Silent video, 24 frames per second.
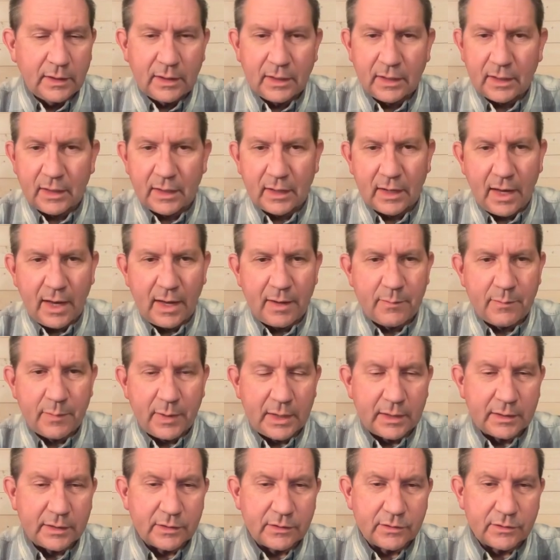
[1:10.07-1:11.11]
I
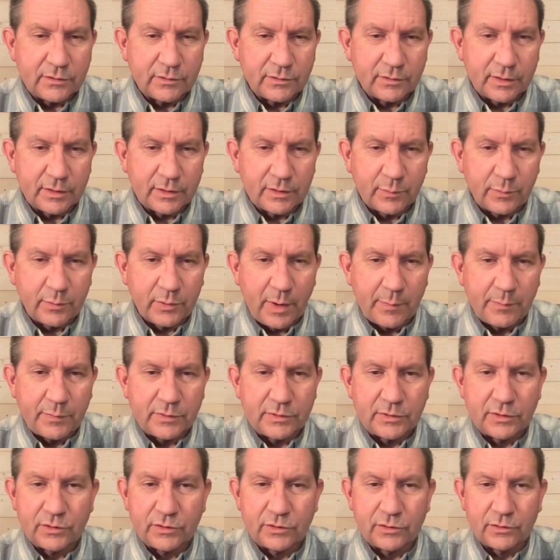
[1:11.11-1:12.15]
made it so that the
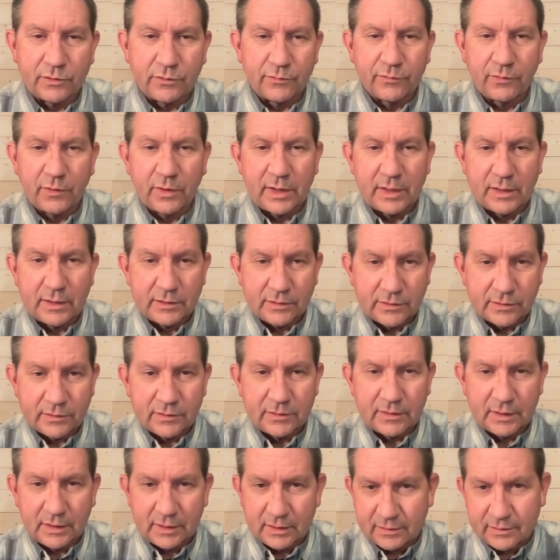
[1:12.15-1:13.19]
prepositional
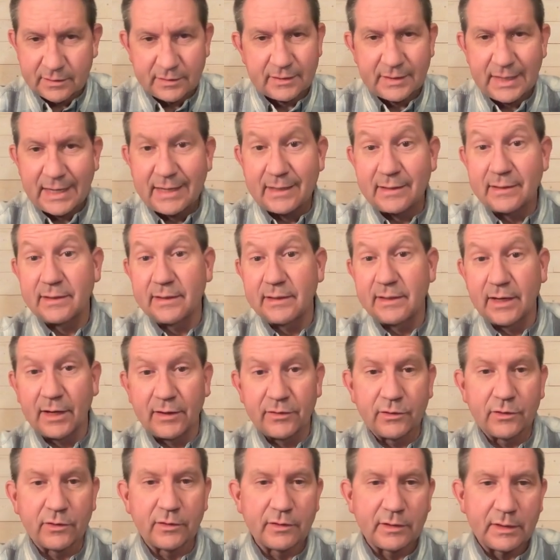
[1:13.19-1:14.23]
phrase stayed
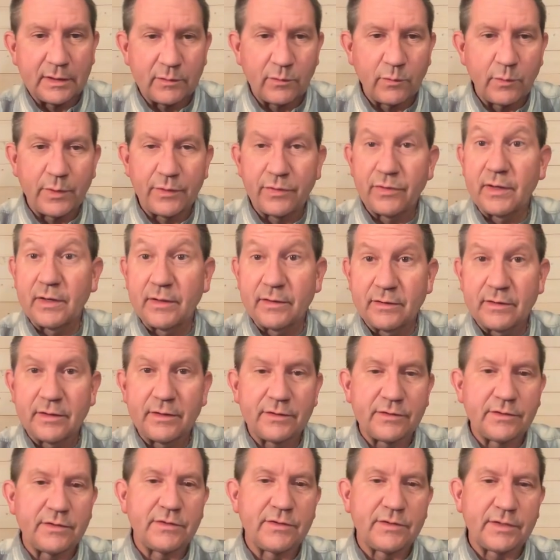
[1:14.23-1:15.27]
together within
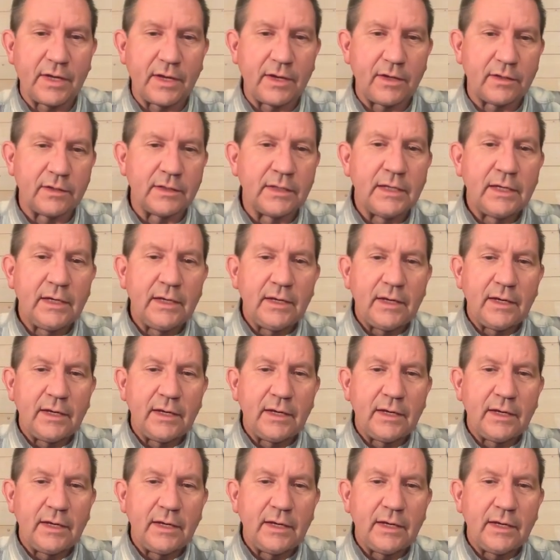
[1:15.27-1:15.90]
this cell.